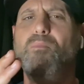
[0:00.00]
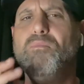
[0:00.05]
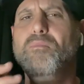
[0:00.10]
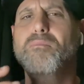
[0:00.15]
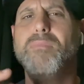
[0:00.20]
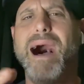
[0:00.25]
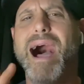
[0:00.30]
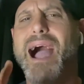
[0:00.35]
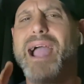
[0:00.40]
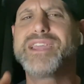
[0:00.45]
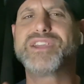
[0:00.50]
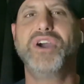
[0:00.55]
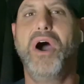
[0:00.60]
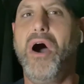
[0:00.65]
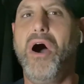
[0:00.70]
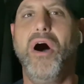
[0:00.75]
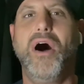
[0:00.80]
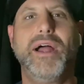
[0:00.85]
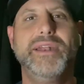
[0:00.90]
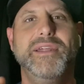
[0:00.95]
My
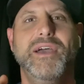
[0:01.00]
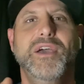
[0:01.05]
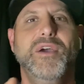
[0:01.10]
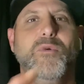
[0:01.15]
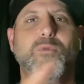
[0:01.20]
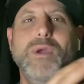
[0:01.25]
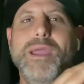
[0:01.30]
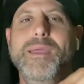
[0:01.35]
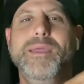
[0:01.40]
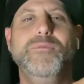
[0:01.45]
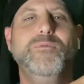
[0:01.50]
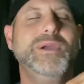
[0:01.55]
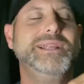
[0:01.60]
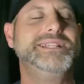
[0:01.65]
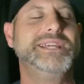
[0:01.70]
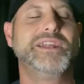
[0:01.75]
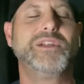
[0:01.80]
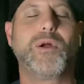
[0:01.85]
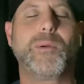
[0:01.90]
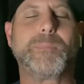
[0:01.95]
God, we
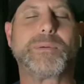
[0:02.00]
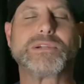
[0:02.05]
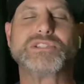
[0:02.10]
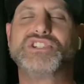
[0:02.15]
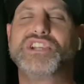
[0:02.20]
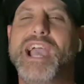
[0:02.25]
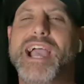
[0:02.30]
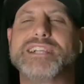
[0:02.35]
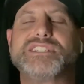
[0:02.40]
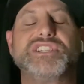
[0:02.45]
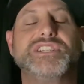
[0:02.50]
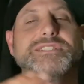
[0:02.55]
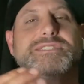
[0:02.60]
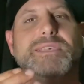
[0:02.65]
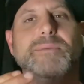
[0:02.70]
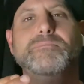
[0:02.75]
did our projections,